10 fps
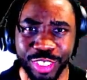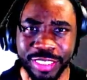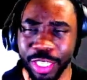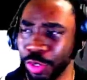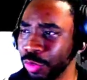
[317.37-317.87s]

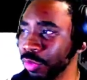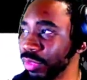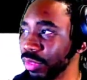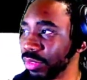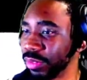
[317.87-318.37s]
just told.
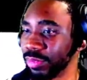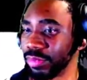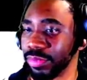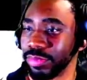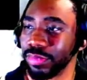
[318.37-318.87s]
Shut
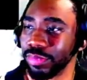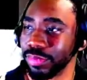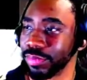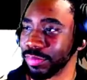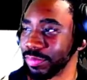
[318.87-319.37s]
up.
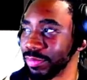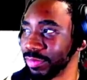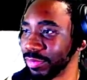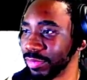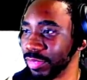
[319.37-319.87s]

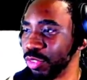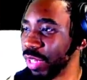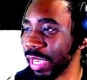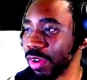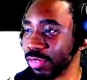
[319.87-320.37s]
You
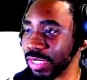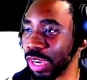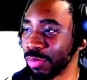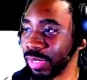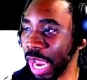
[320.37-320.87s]
can't
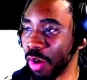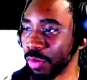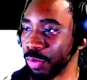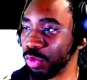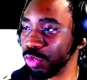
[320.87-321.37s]
overtalk me. I
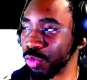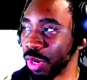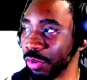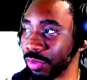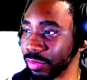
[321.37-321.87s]
already proved you
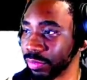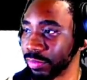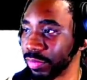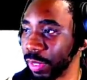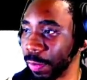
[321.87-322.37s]
wrong.
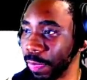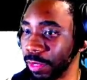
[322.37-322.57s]
You're the